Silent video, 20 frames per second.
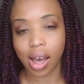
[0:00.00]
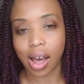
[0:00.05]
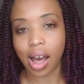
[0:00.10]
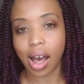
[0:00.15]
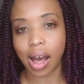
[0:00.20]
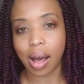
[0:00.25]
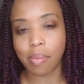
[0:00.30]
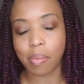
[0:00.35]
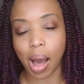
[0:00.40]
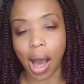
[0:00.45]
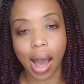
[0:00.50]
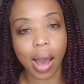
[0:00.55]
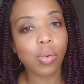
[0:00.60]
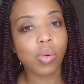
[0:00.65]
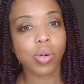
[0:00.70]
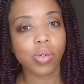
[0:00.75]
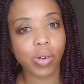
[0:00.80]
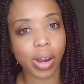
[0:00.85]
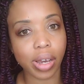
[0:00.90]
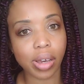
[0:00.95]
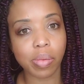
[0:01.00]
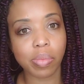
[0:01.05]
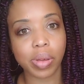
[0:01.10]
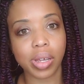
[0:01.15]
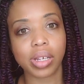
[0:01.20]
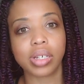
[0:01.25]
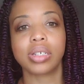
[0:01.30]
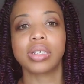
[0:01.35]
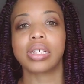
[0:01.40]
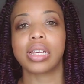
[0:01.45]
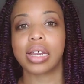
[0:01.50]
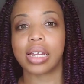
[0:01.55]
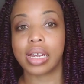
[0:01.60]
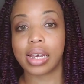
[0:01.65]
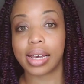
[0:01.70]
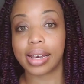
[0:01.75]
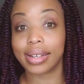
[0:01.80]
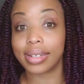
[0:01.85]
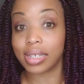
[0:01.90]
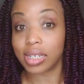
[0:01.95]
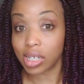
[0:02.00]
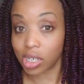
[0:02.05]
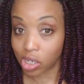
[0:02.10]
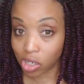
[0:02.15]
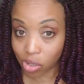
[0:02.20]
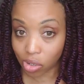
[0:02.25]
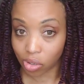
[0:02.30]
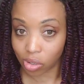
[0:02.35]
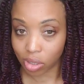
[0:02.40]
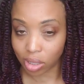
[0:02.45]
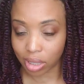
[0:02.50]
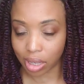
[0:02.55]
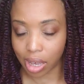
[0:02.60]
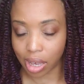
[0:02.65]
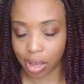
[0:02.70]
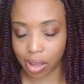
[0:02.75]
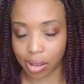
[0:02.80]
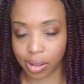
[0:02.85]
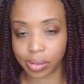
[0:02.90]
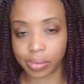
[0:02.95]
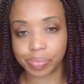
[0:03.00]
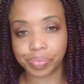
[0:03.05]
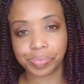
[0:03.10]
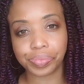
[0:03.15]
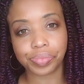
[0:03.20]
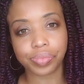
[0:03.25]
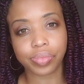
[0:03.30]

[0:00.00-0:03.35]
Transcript: I would recommend getting a digital scale.